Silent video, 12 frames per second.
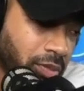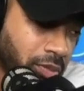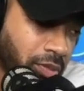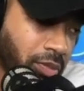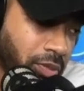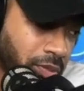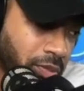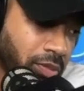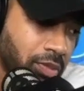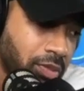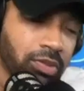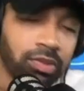
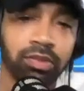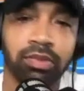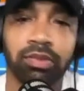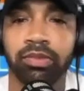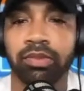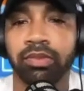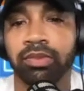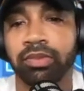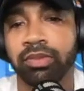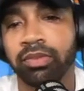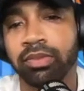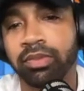
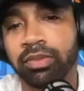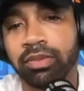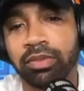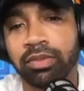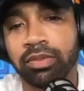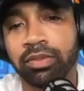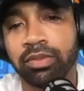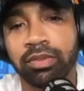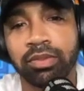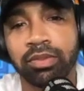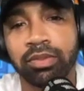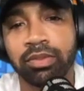
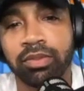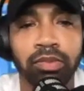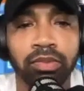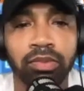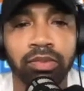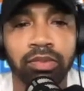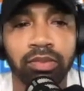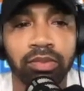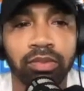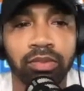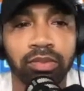(not speaking)